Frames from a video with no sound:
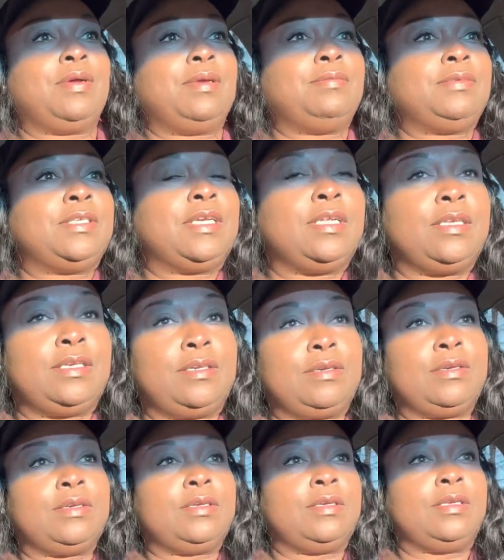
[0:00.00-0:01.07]
I'm telling you.
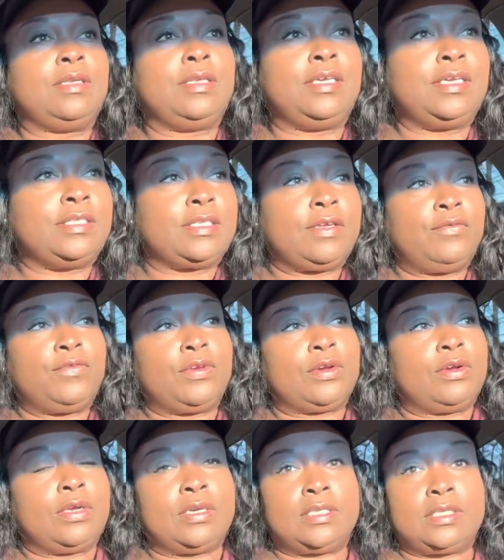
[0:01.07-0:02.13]
At least if you're
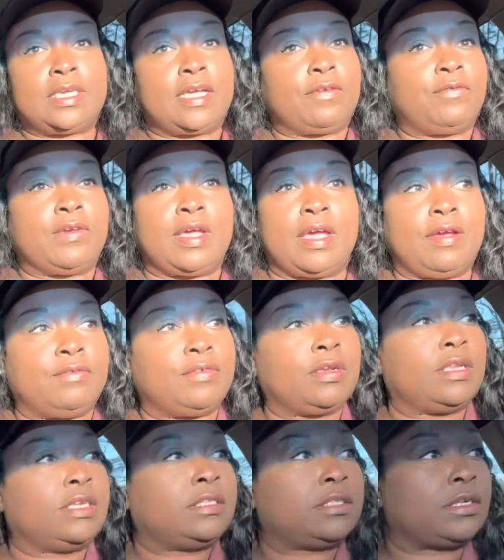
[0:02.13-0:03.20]
going to take forever,
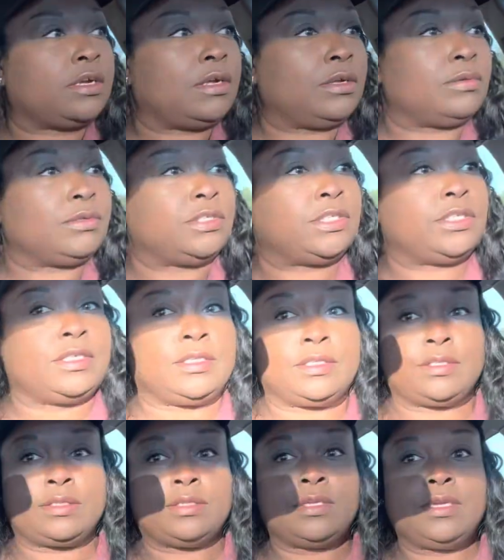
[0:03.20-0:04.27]
let's go.
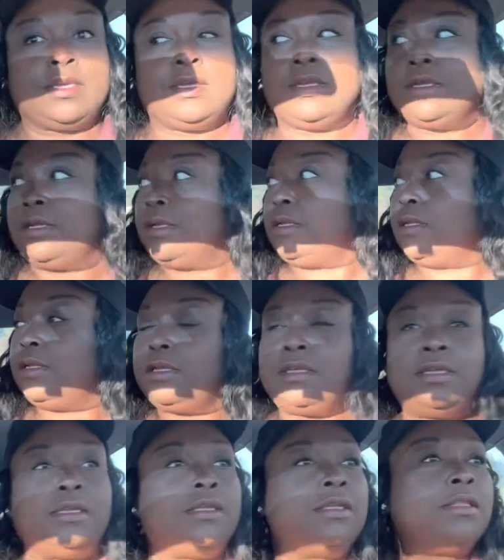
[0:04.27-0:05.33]

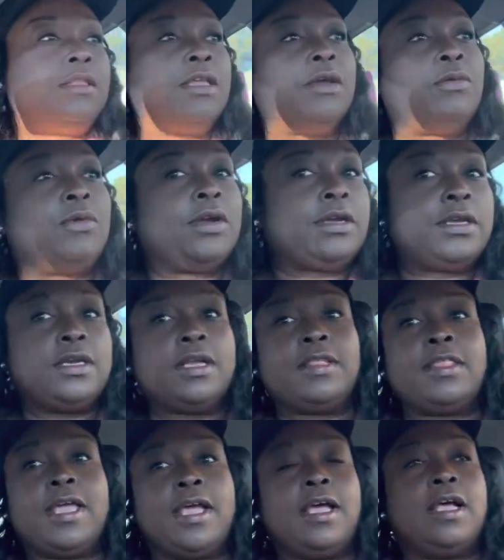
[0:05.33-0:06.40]
Jeez. They're working on
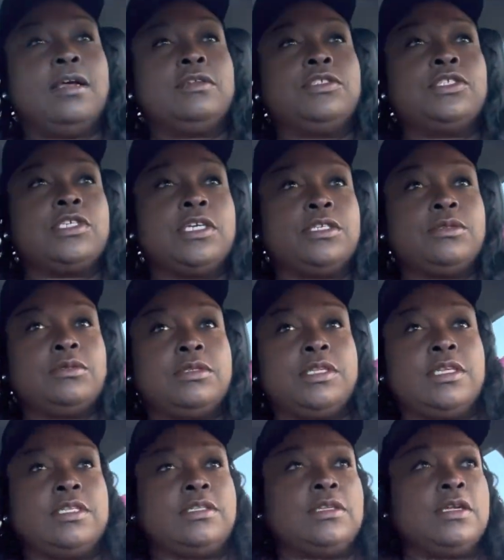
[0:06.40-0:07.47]
that house, Joshua.
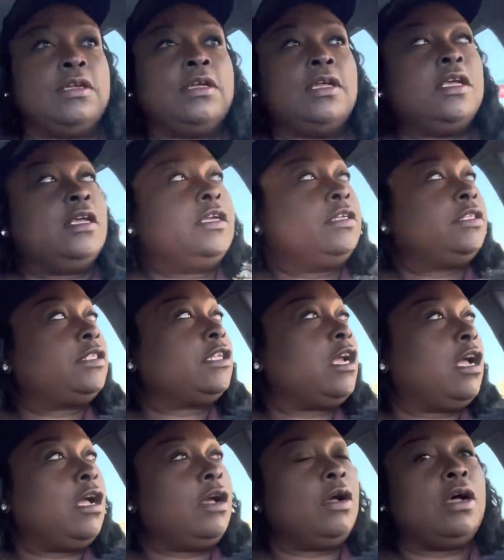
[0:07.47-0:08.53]
That's all.
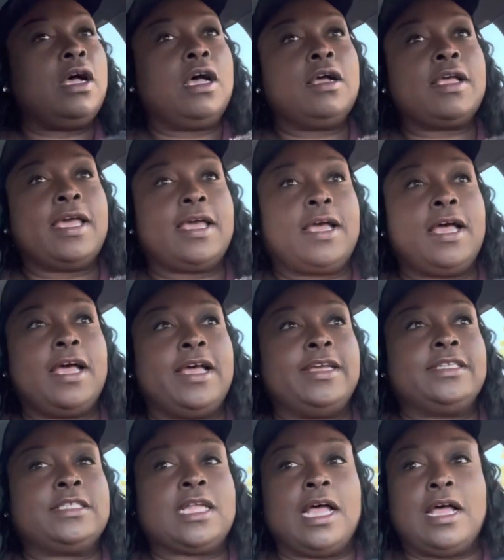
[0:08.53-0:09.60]
So, okay,
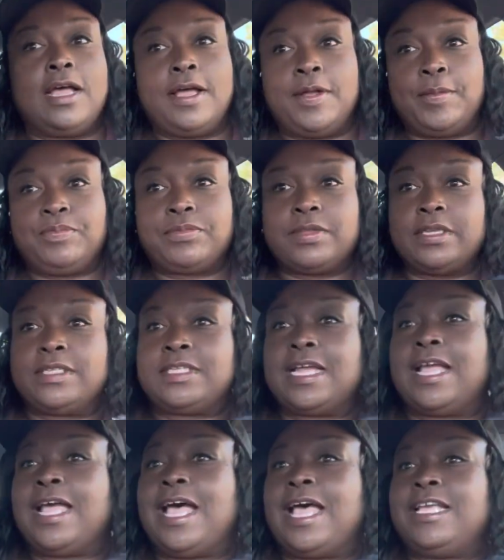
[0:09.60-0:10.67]
guys. Um, say
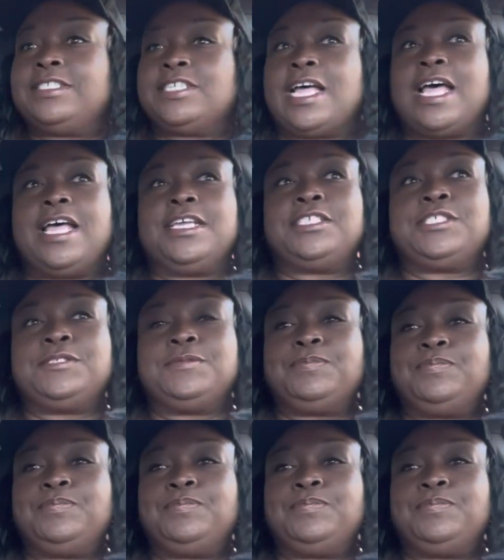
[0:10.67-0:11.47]
hi, Josh.